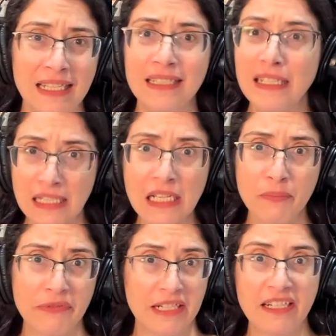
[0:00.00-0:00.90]
This is
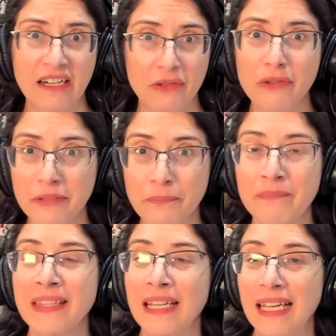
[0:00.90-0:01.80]
pretty darn
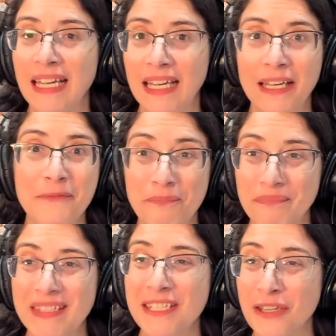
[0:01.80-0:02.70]
cool.
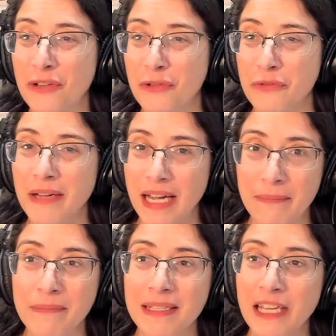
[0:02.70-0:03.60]
So
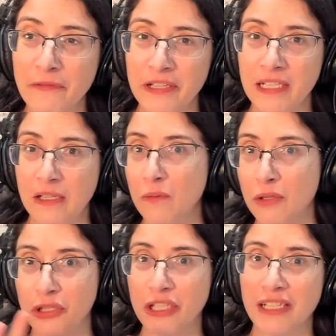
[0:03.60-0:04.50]
I'm definitely
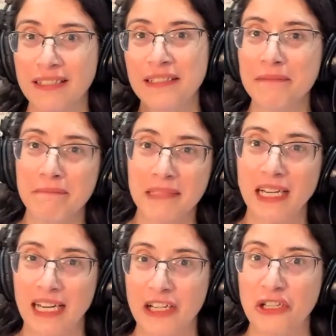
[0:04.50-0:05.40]
watching the
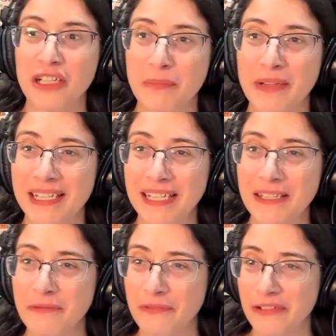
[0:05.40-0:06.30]
caching space
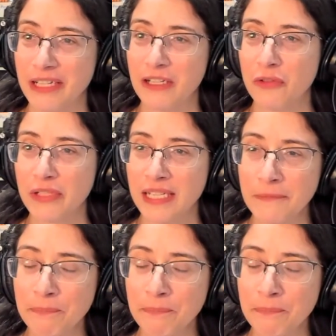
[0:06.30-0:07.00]
very closely.